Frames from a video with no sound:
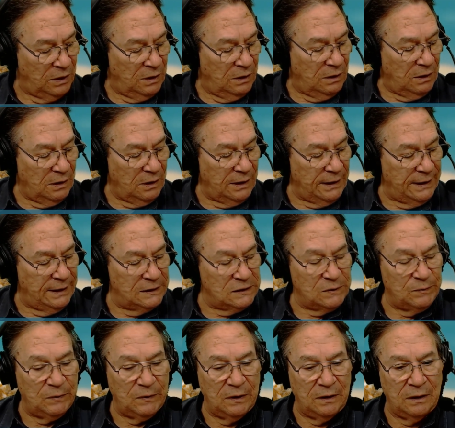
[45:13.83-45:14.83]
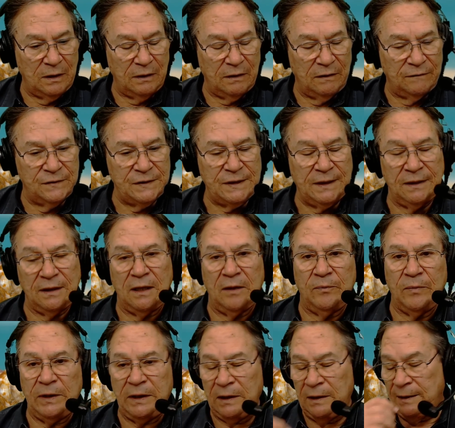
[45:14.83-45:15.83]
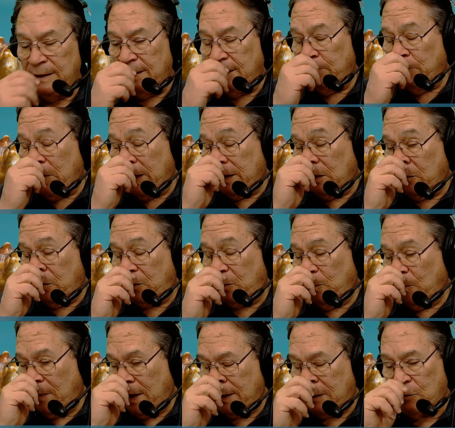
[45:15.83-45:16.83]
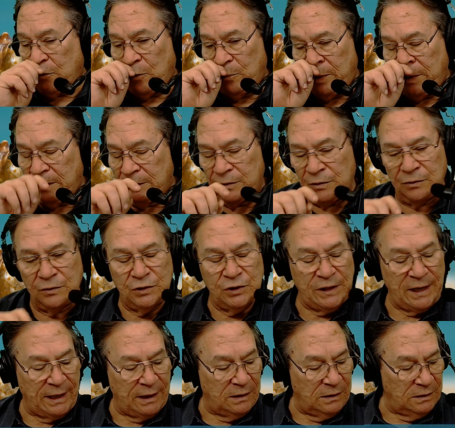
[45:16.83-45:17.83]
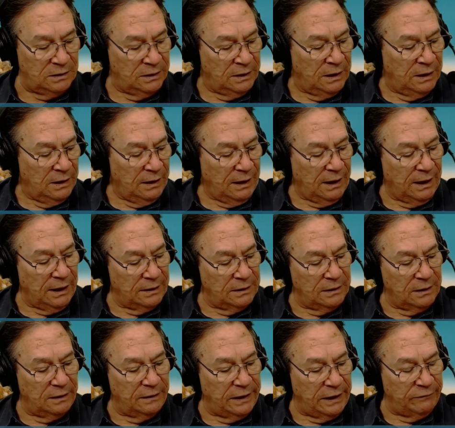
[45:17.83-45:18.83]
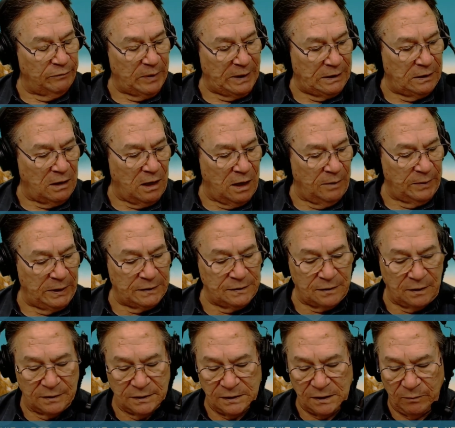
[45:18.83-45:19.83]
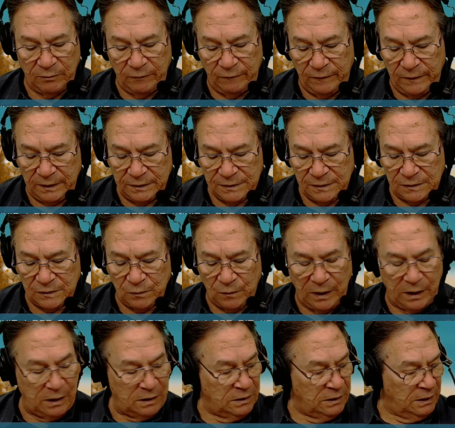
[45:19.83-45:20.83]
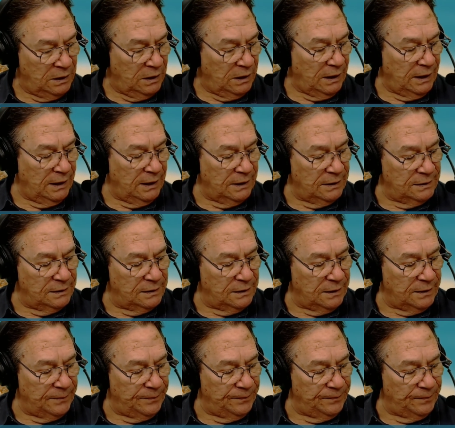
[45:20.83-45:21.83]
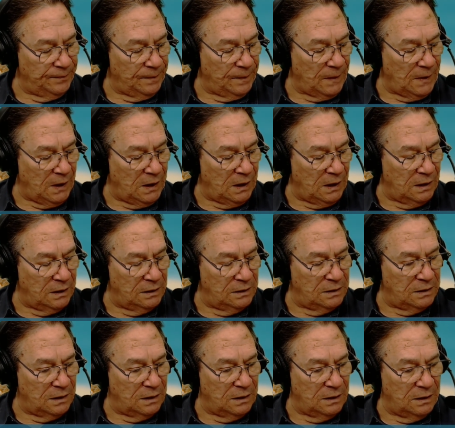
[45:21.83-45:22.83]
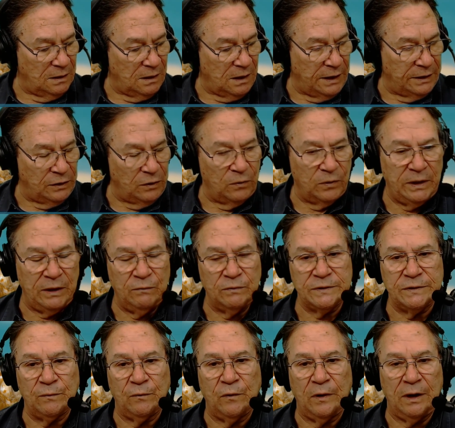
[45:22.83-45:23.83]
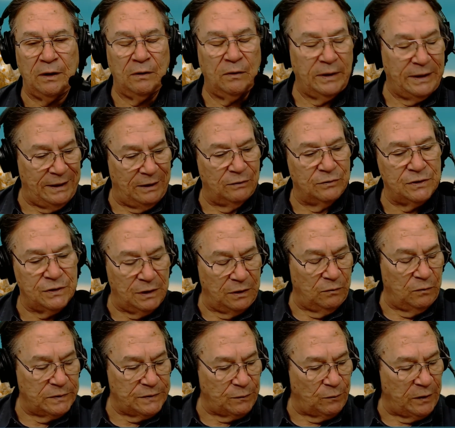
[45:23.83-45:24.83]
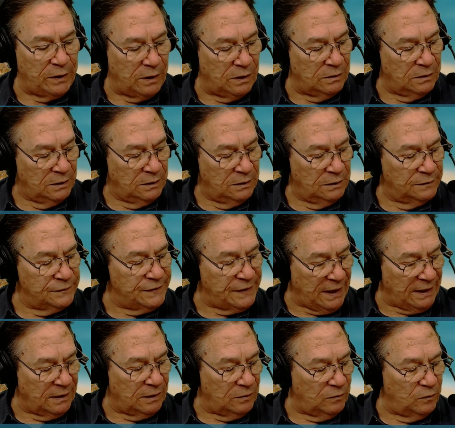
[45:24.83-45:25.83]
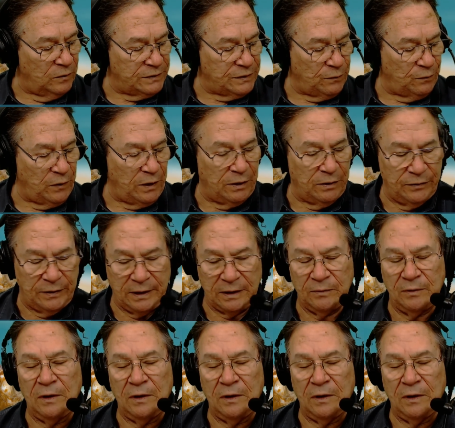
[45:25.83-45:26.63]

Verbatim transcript: uh, has uh, I've seen them in the mic- Microbe Hunter channel, and uh, they've made comments on some of his as well. And um, and uh, I know he was aware, he or she was aware, Zena was aware that